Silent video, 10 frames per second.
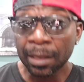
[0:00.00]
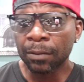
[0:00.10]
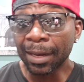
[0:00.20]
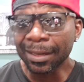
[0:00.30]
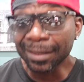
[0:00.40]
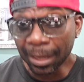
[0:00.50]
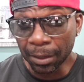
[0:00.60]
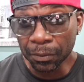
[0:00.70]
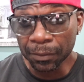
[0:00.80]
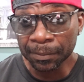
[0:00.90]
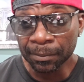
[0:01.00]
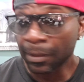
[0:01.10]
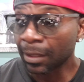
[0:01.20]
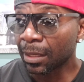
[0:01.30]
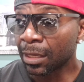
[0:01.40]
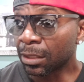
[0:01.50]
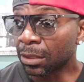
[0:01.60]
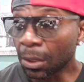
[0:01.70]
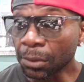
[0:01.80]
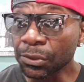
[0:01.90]
Right now, it
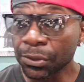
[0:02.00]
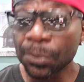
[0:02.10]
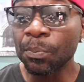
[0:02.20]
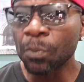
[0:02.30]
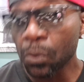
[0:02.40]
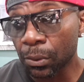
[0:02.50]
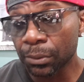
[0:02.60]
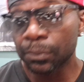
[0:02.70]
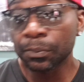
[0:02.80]
costs you more